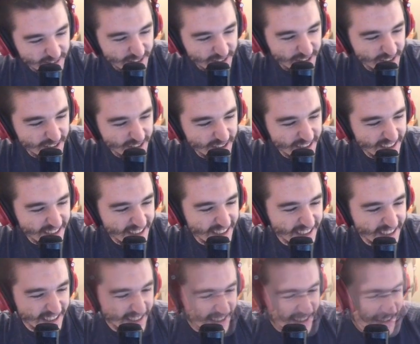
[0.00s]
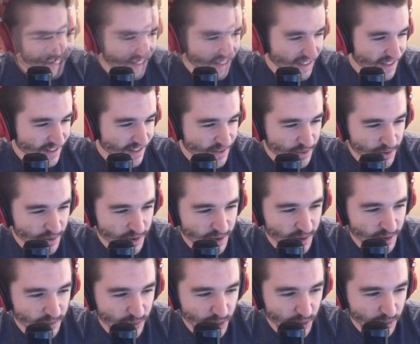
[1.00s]
turn 9, Duel's gonna
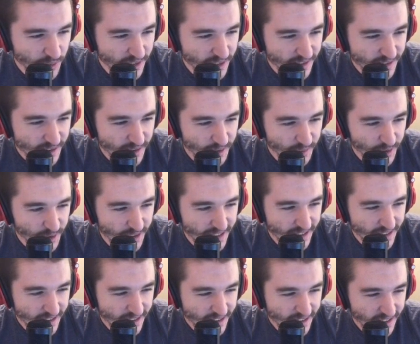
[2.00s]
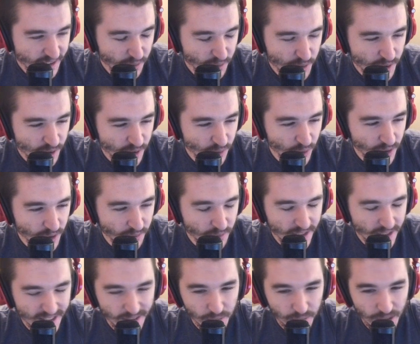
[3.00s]
pull Mana Saber now? Yeah, but you get 1
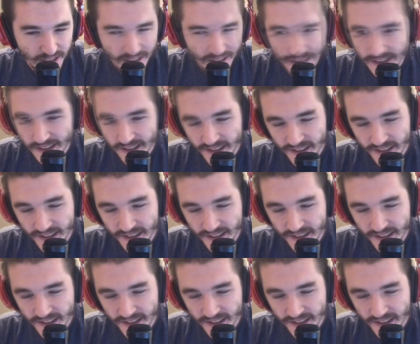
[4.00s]
mana back.